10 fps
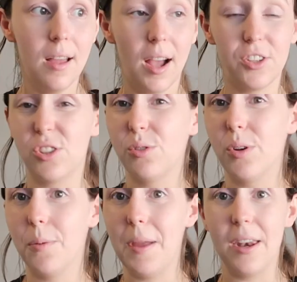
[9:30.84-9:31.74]
I just
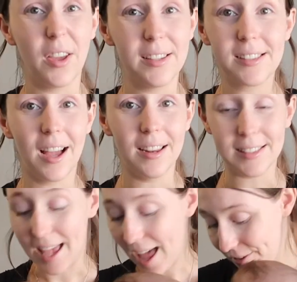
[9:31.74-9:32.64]
thought it would be a nice colour
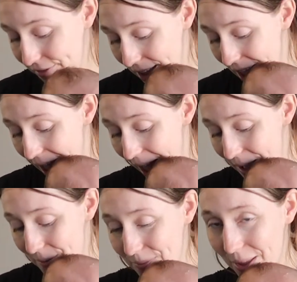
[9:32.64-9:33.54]
to
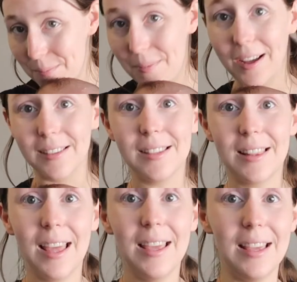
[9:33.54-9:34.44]
have, but
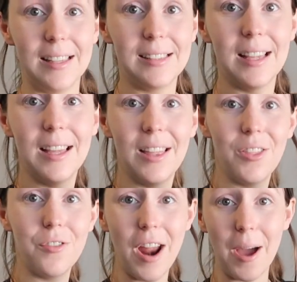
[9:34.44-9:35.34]
that is
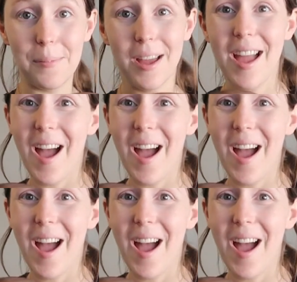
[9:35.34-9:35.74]
the wrap.